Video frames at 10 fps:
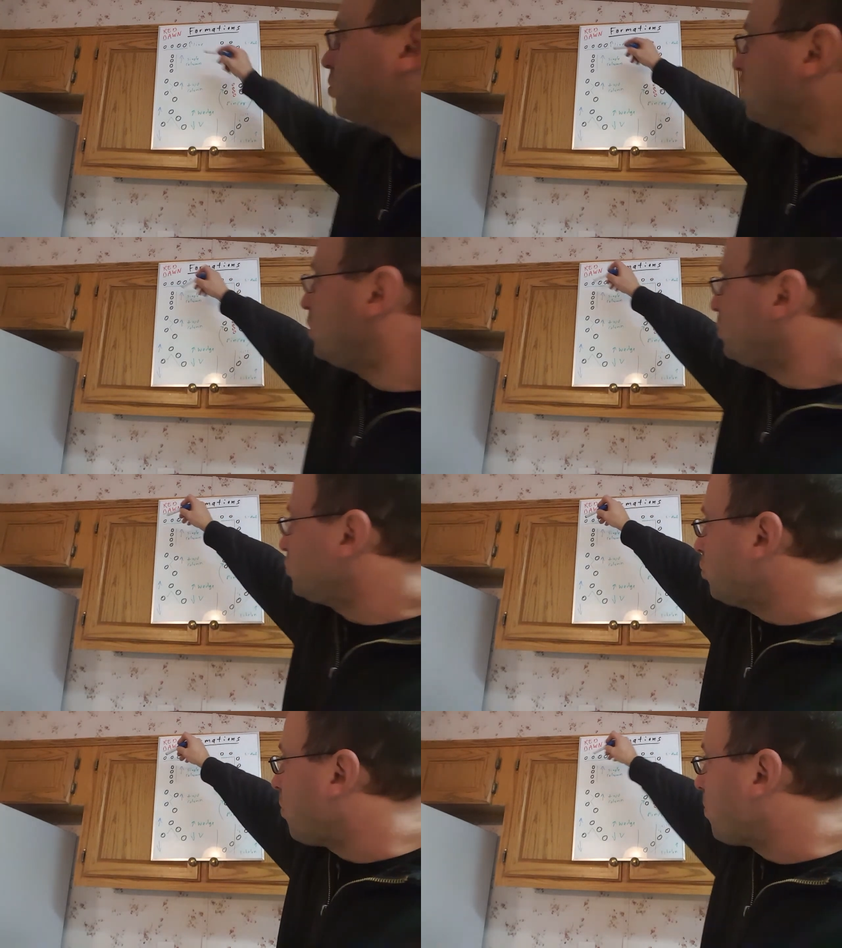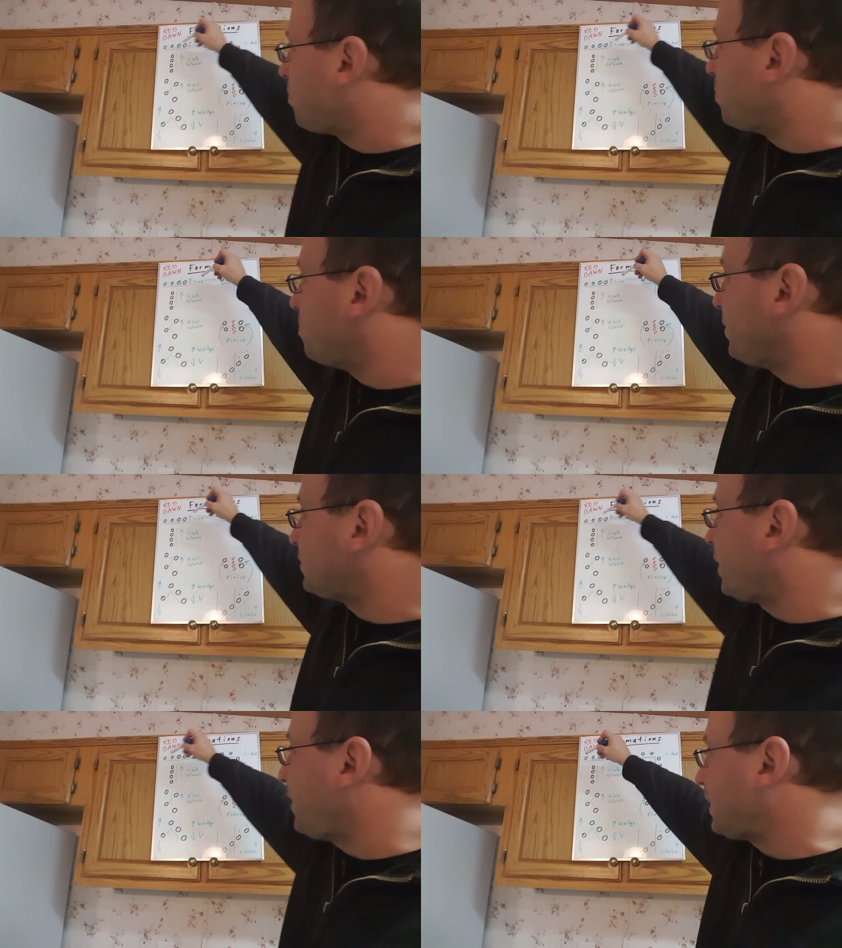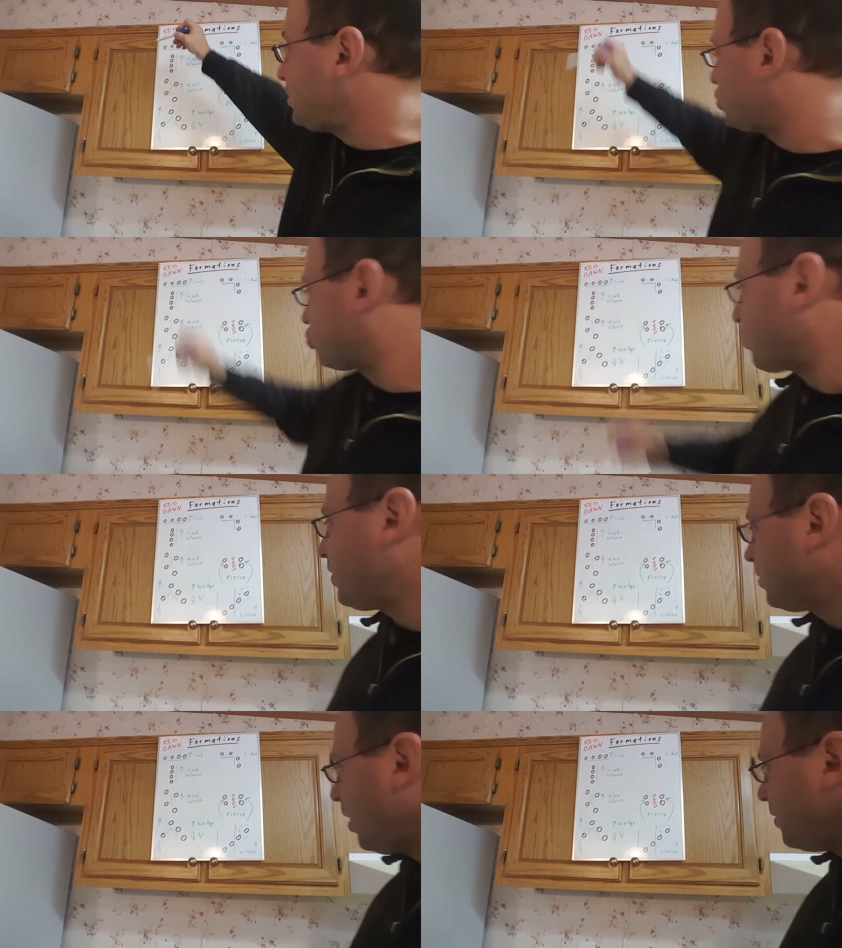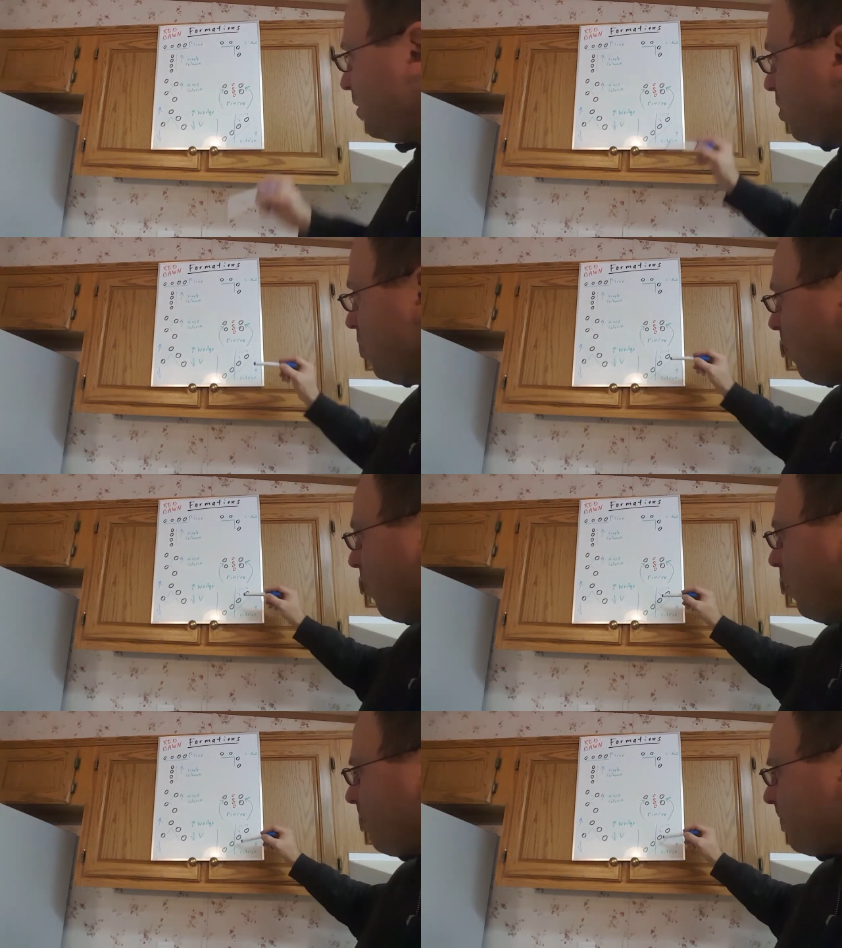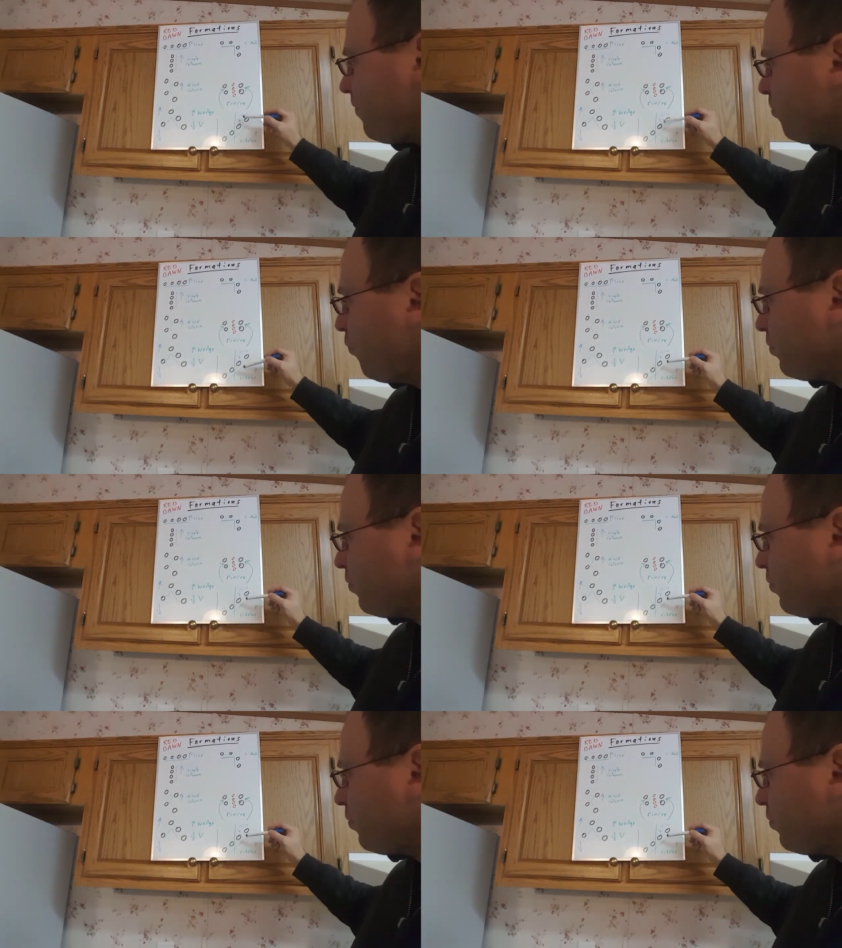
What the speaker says: Nobody's mouth can be seen.